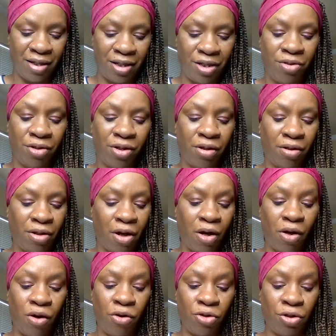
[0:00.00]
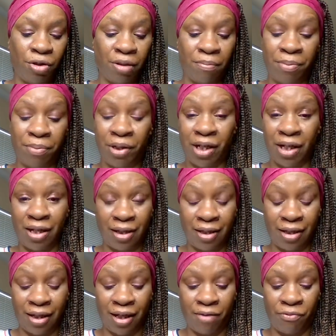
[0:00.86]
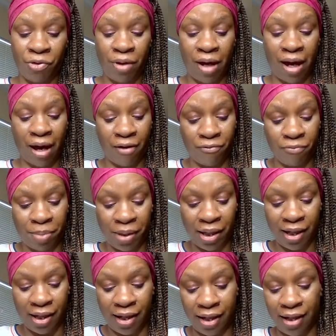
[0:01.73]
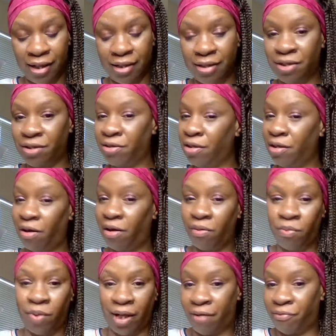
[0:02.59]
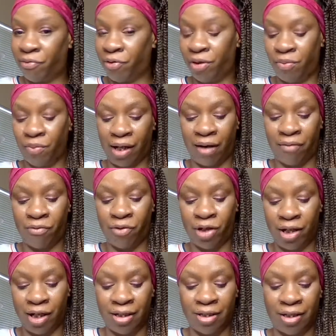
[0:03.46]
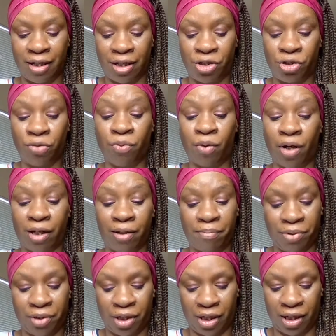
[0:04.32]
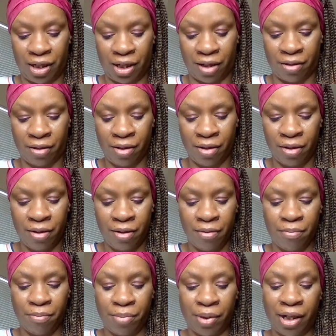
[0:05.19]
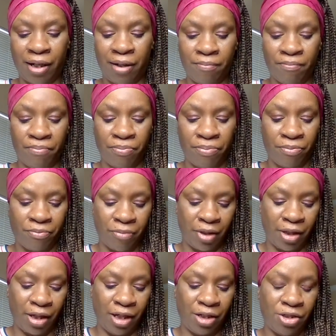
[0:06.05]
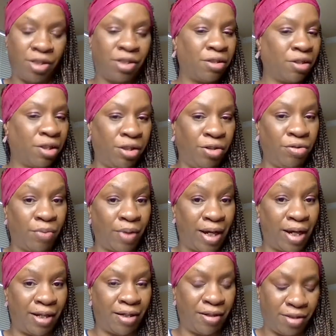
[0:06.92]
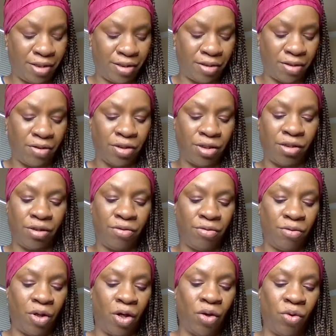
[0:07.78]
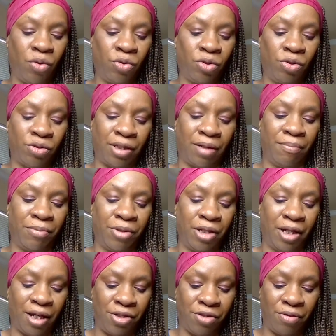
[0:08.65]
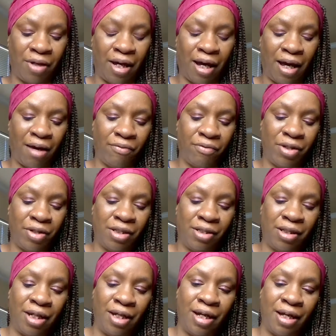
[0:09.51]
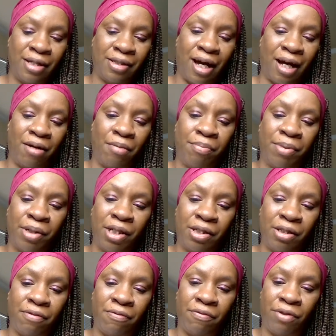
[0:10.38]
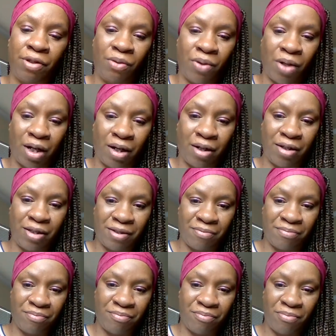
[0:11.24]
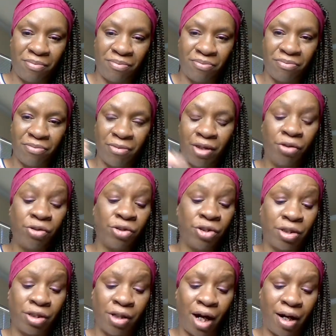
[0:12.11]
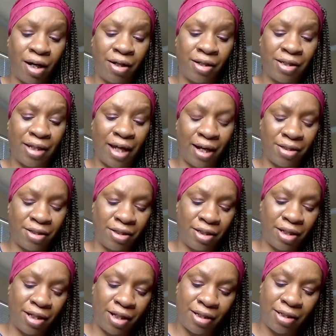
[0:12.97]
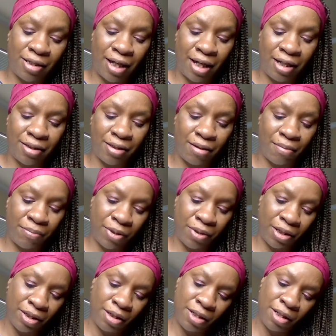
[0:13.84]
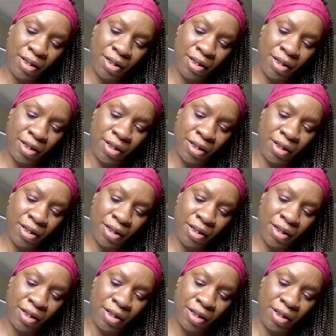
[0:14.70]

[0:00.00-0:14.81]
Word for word: You can hold, you can put anything if you have beads, you know, whatever it is that you want to put in here. But it's just a cute way to hold something that you have. And see, it's got a bunch of little hearts. Little stars, actually, and they say something.